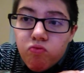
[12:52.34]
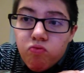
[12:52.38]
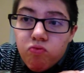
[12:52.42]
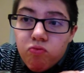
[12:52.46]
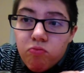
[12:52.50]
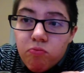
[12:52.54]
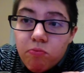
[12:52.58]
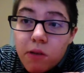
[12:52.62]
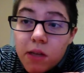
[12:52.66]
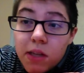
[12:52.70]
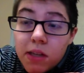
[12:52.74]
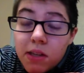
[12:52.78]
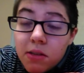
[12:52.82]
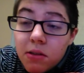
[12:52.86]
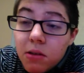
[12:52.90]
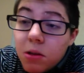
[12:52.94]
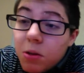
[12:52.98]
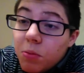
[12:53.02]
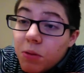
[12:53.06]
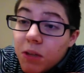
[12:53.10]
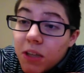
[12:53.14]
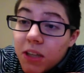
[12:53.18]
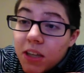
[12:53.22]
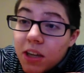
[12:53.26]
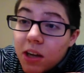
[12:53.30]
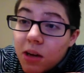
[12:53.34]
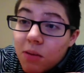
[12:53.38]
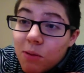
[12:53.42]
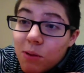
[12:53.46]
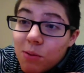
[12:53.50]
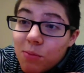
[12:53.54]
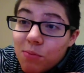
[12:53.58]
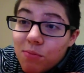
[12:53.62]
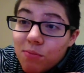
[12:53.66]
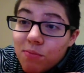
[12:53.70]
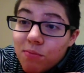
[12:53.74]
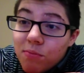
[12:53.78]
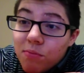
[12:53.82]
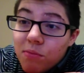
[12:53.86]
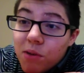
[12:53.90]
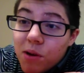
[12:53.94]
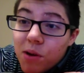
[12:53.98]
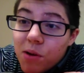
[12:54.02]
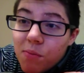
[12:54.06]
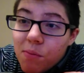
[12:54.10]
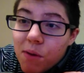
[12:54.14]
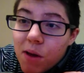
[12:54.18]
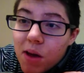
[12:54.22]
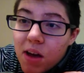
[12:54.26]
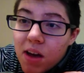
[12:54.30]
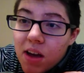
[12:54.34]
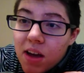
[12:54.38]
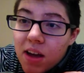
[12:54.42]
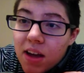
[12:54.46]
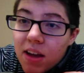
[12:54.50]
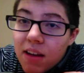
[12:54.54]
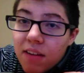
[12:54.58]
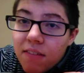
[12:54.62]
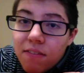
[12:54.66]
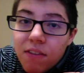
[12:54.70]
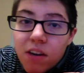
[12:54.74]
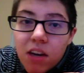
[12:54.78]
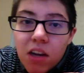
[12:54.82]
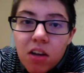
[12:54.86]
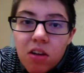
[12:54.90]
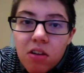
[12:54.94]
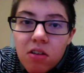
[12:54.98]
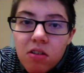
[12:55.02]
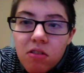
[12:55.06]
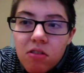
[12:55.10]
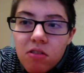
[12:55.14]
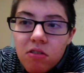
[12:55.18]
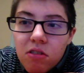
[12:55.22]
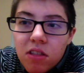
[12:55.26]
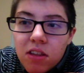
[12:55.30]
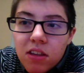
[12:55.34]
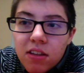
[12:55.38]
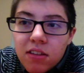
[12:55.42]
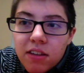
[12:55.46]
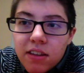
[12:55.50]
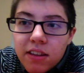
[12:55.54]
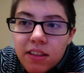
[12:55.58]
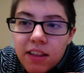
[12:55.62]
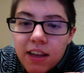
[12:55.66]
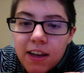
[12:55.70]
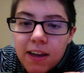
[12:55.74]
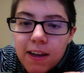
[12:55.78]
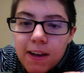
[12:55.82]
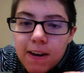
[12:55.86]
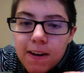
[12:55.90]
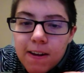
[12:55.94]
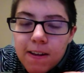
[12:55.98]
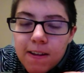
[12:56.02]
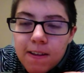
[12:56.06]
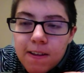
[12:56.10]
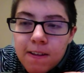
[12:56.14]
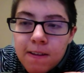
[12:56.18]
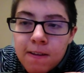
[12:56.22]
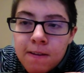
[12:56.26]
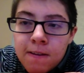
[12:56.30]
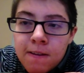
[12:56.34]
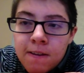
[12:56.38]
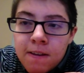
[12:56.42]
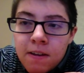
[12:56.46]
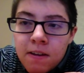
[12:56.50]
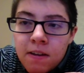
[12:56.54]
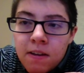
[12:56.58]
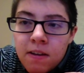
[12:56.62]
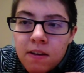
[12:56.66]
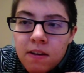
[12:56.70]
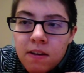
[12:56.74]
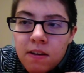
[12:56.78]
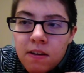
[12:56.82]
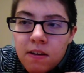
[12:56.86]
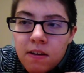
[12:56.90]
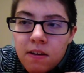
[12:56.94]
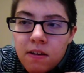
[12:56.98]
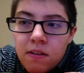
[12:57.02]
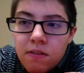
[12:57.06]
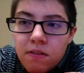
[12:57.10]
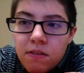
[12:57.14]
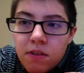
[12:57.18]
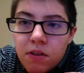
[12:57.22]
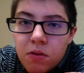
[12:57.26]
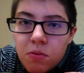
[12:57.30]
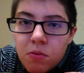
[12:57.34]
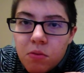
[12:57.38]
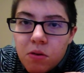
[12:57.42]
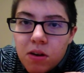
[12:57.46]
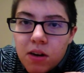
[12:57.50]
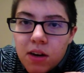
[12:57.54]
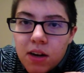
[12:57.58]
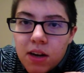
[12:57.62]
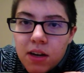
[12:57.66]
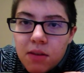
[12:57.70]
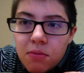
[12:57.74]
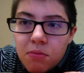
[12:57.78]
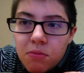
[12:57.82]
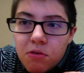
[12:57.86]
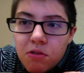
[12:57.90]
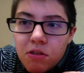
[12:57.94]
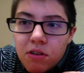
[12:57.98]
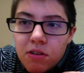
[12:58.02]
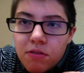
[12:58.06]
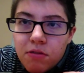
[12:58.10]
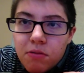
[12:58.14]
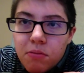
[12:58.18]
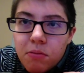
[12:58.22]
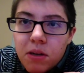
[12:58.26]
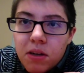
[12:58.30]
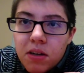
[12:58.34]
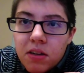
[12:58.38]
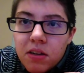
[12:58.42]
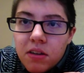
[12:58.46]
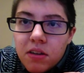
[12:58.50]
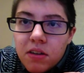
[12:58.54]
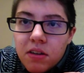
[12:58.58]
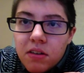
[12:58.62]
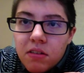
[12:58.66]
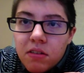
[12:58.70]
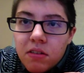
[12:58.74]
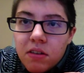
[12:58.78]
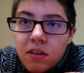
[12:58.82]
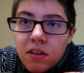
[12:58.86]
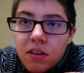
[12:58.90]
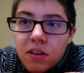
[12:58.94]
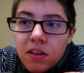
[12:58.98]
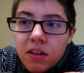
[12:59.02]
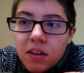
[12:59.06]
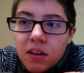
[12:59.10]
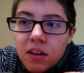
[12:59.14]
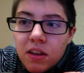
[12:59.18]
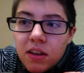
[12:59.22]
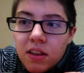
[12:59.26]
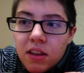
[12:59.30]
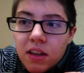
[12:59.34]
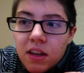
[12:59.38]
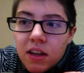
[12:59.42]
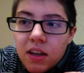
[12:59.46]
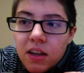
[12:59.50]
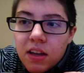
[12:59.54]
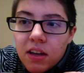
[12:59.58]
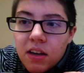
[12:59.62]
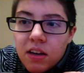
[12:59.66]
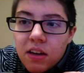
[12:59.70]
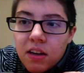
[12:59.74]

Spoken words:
Message me, comment on my video, things like that. If you want any more information or anything like that.